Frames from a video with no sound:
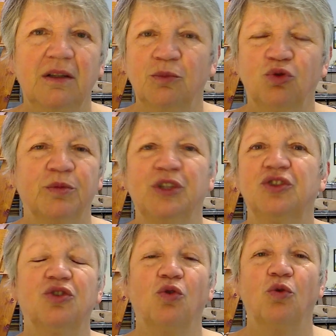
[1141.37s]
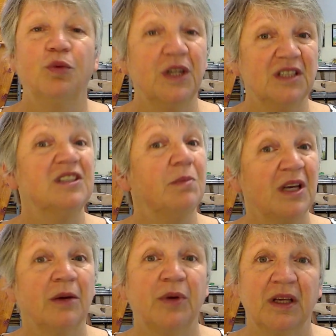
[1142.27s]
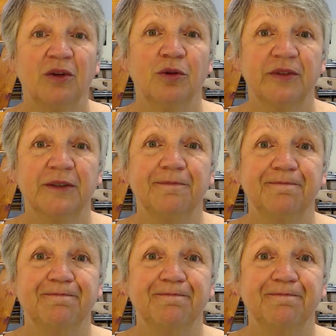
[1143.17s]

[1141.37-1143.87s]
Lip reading: at the moment, so we need to be aware of it.